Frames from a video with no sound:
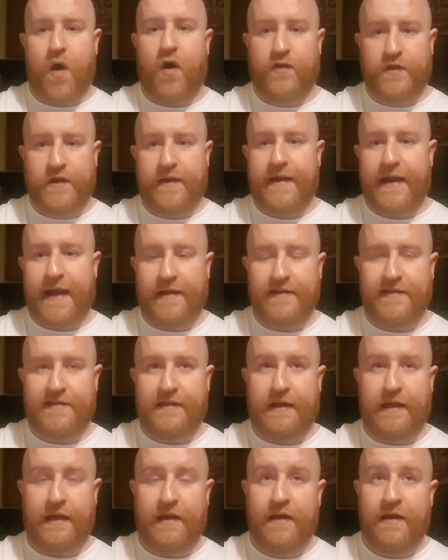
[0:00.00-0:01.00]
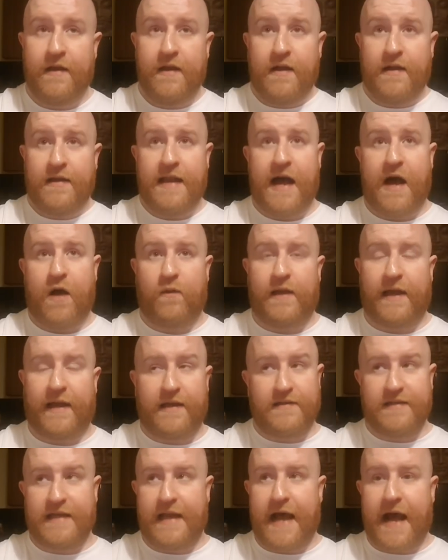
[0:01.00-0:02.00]
on your canteen. Now,
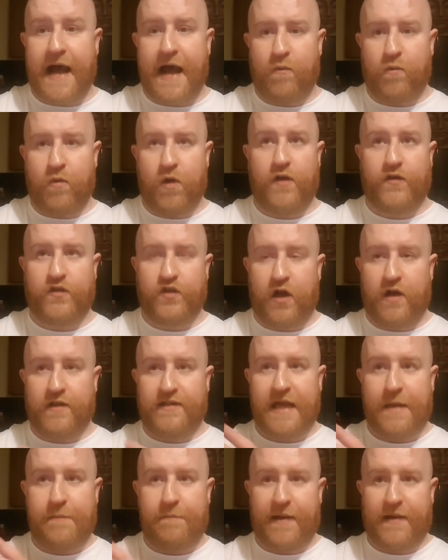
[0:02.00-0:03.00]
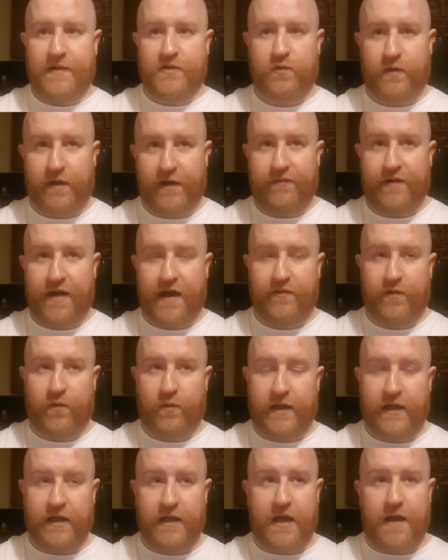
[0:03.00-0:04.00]
like I said, I worked and got £10.25 a
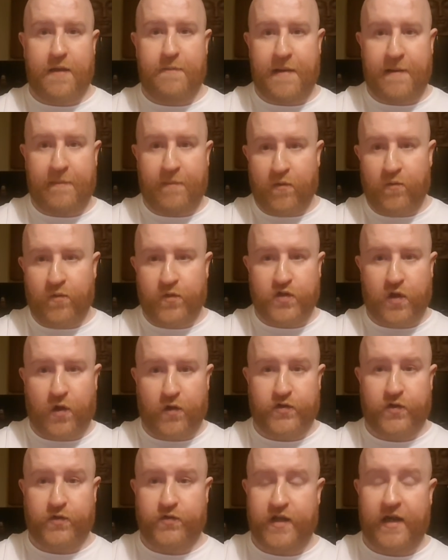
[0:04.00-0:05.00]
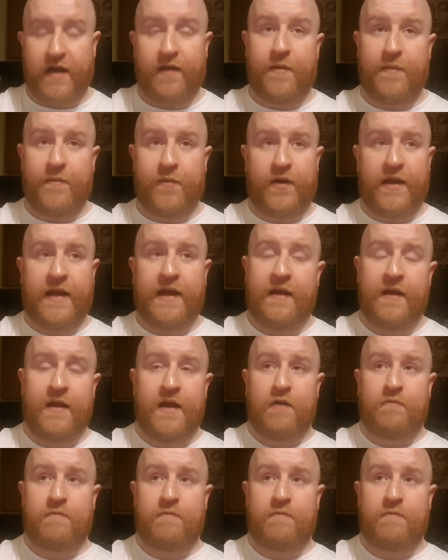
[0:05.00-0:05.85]
week. My mum was also sending me money.